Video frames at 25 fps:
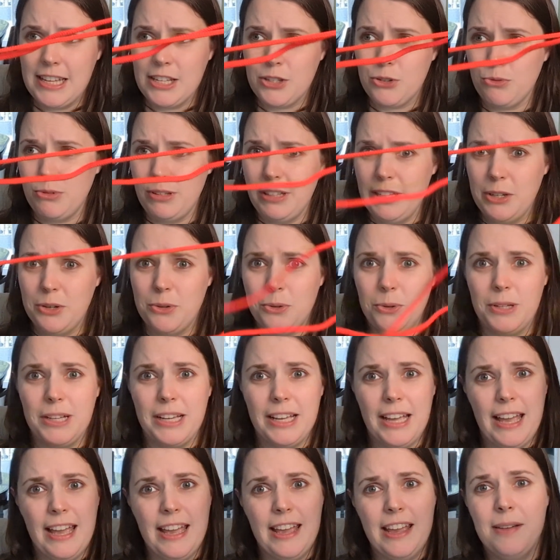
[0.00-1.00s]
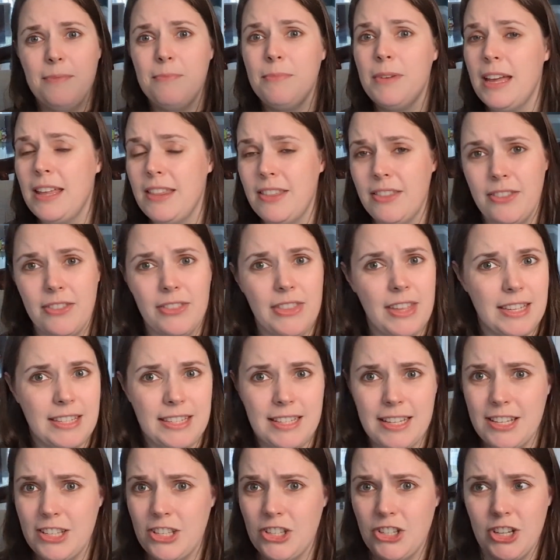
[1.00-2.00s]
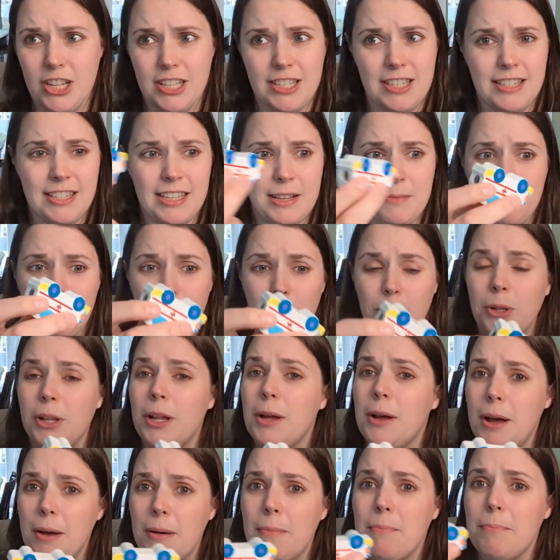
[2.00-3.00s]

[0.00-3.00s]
this really cool game. This is just simple